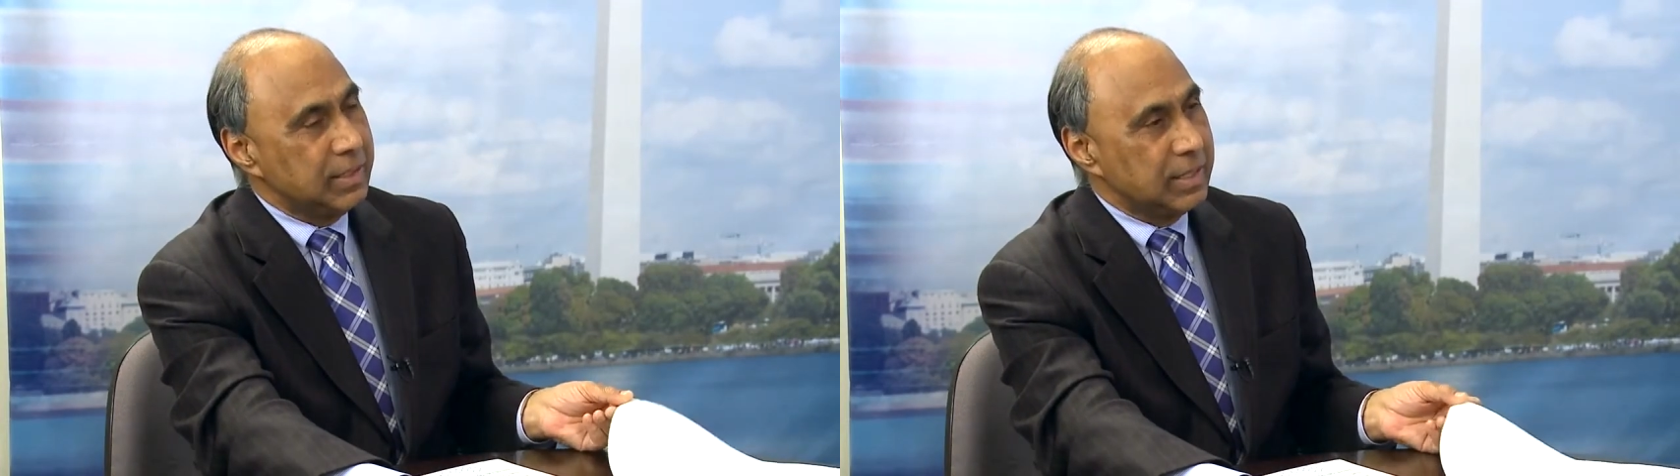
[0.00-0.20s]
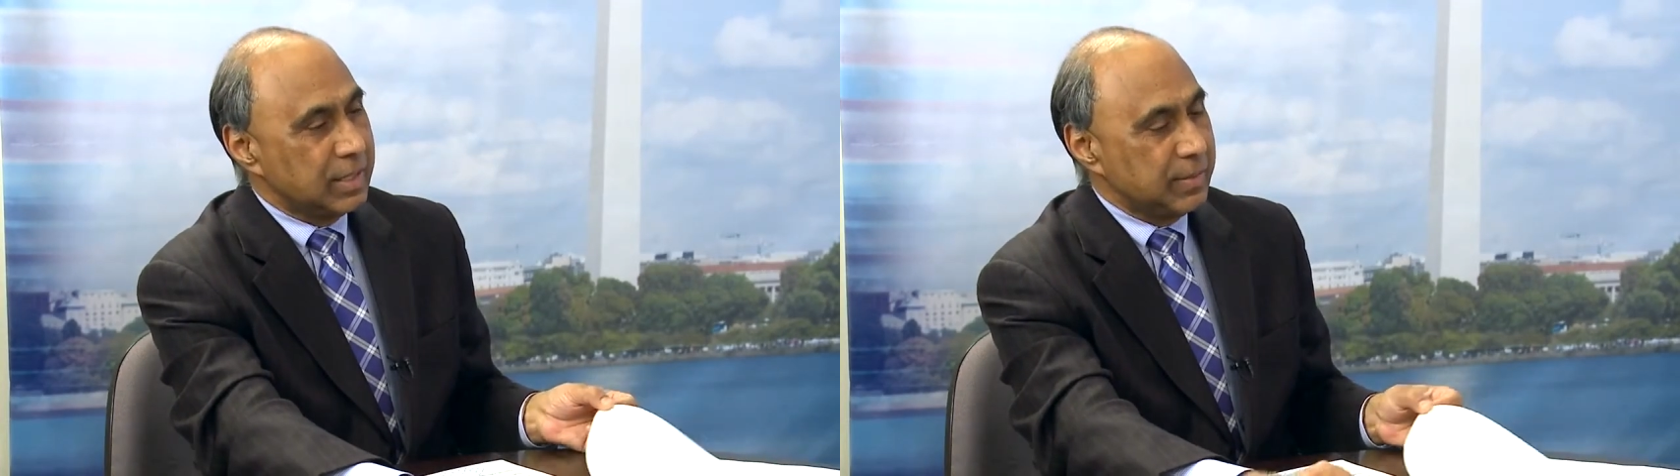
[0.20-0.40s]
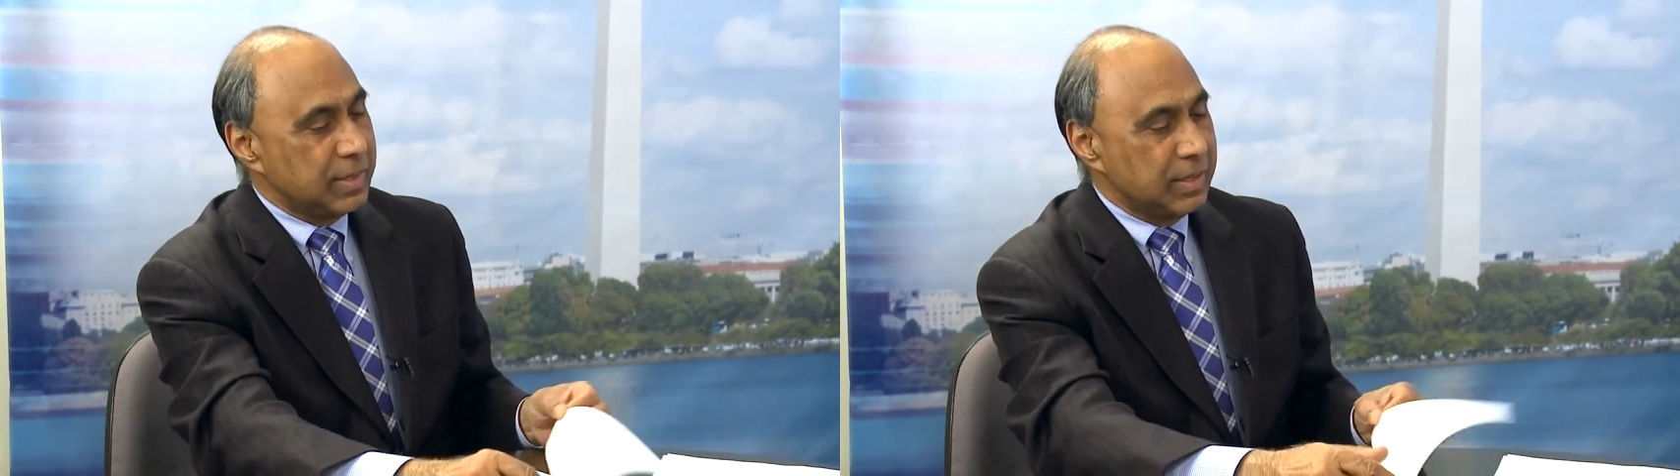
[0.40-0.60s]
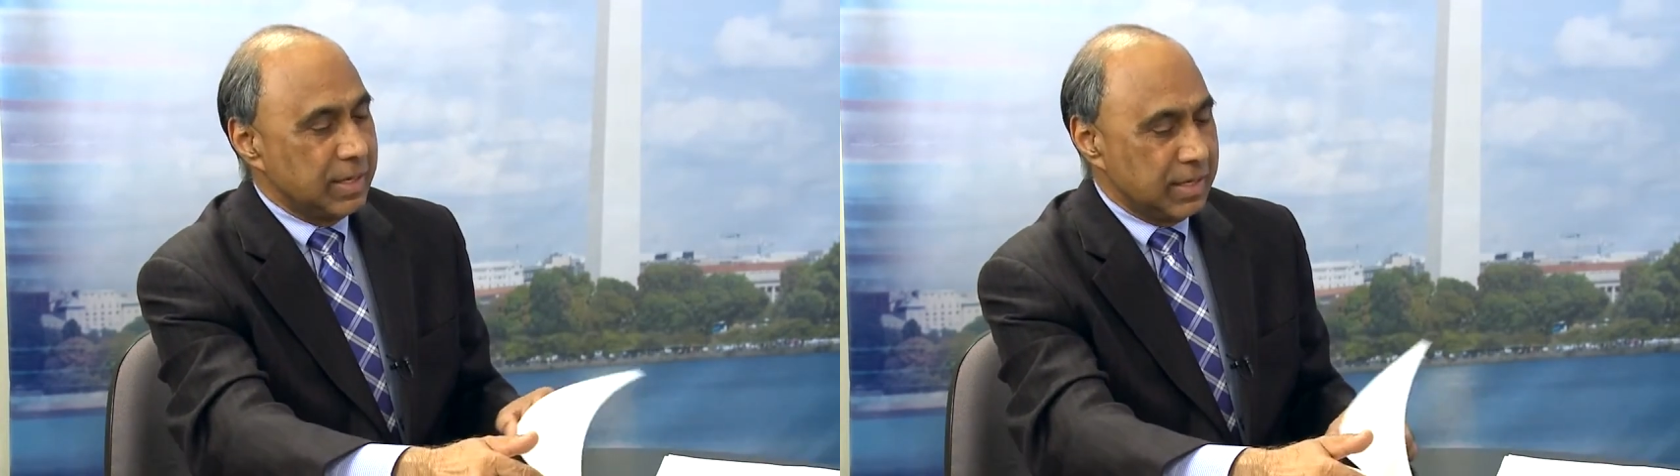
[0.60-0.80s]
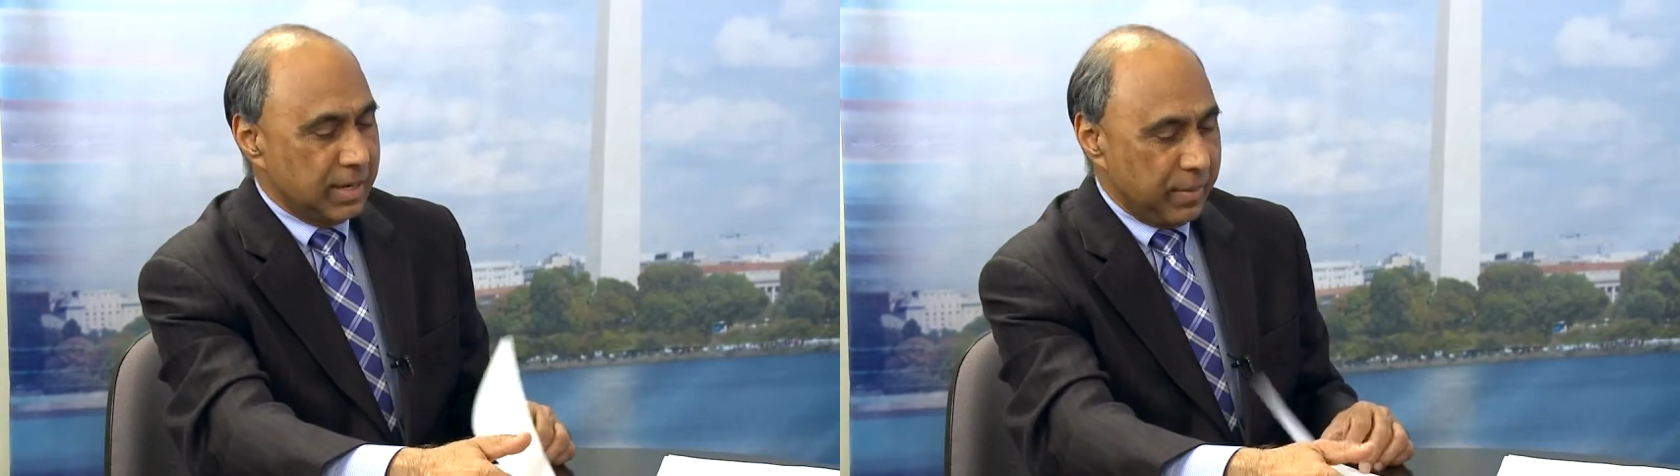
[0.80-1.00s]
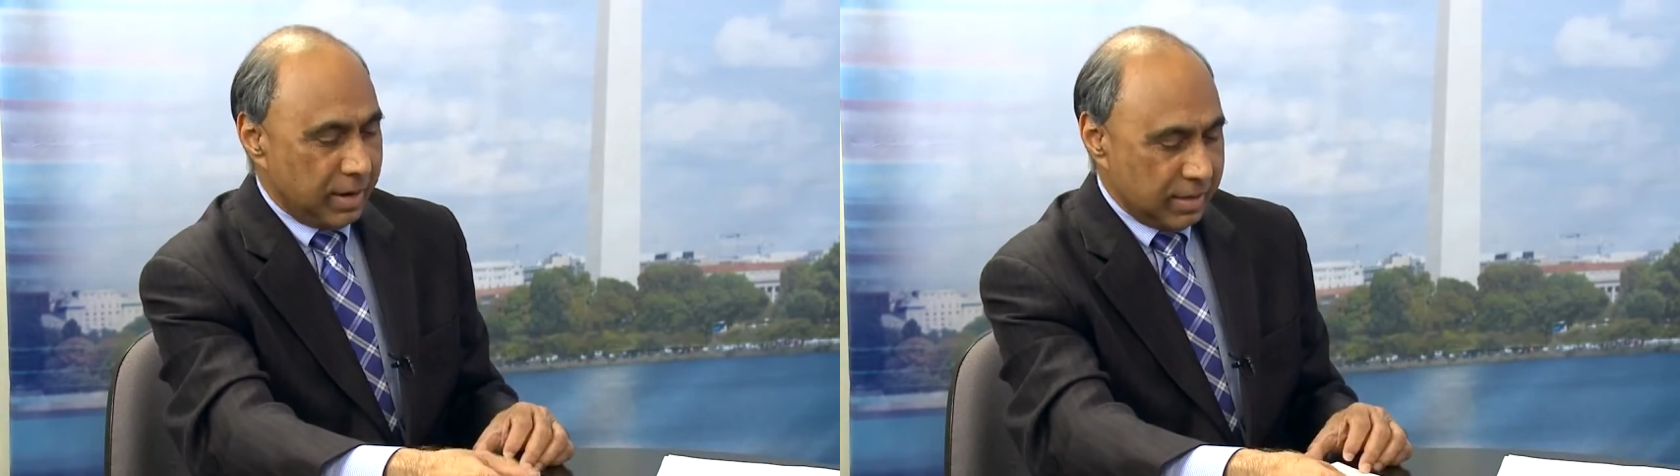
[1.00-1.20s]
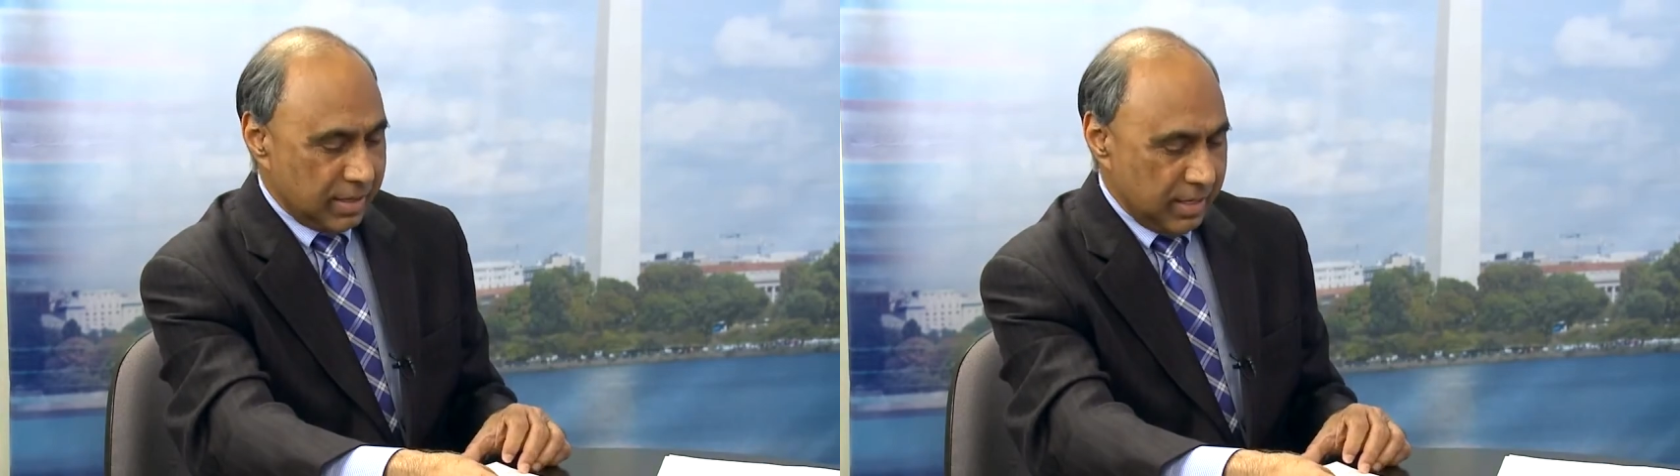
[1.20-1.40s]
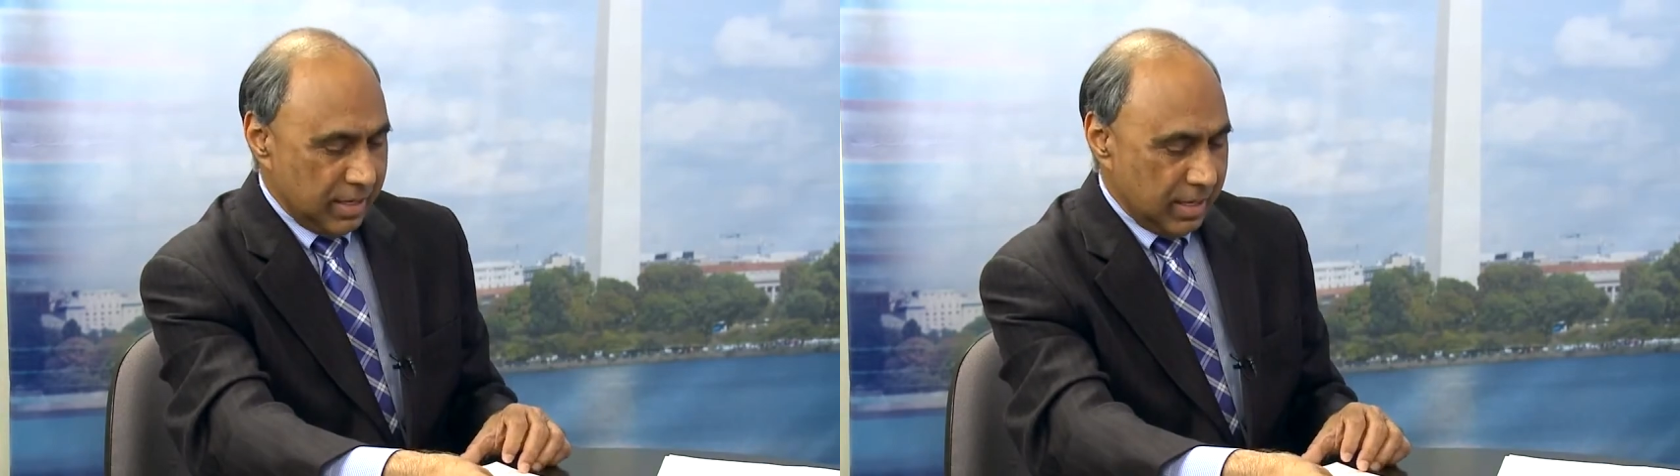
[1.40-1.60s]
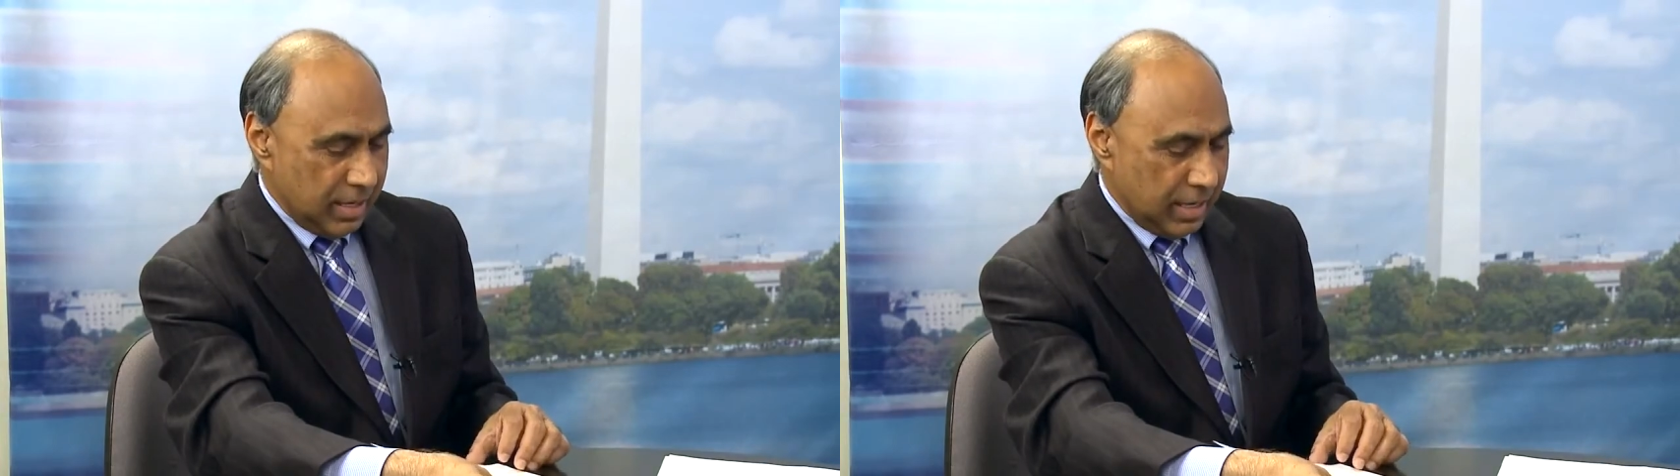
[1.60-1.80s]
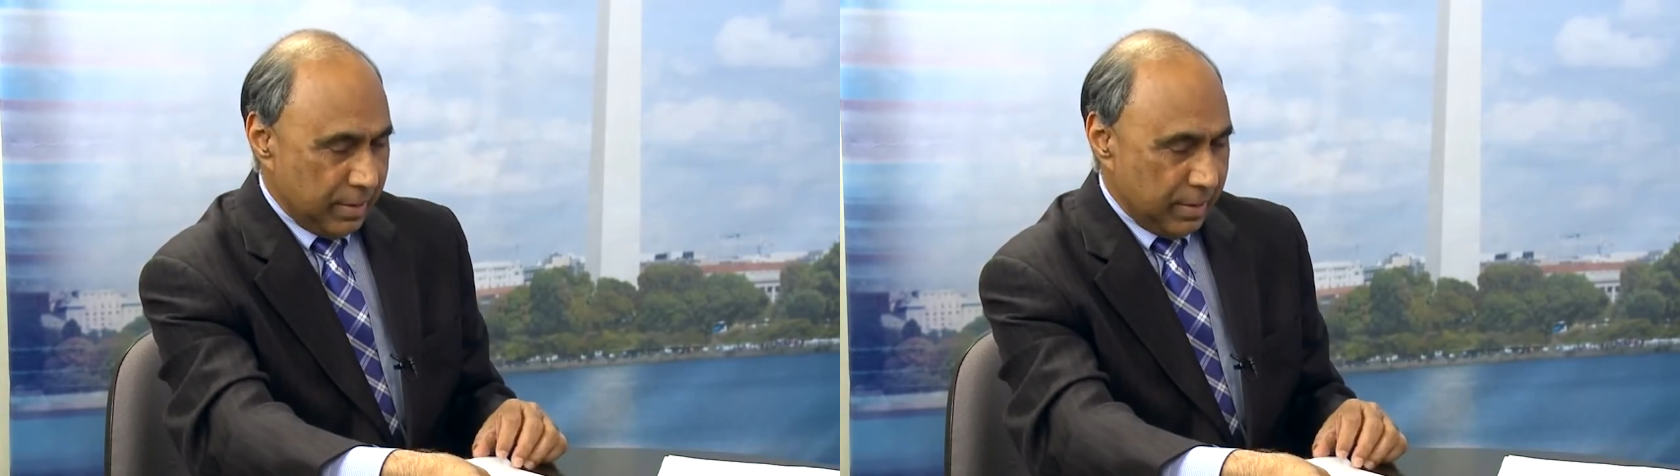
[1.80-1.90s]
in terms of the Indian Americans'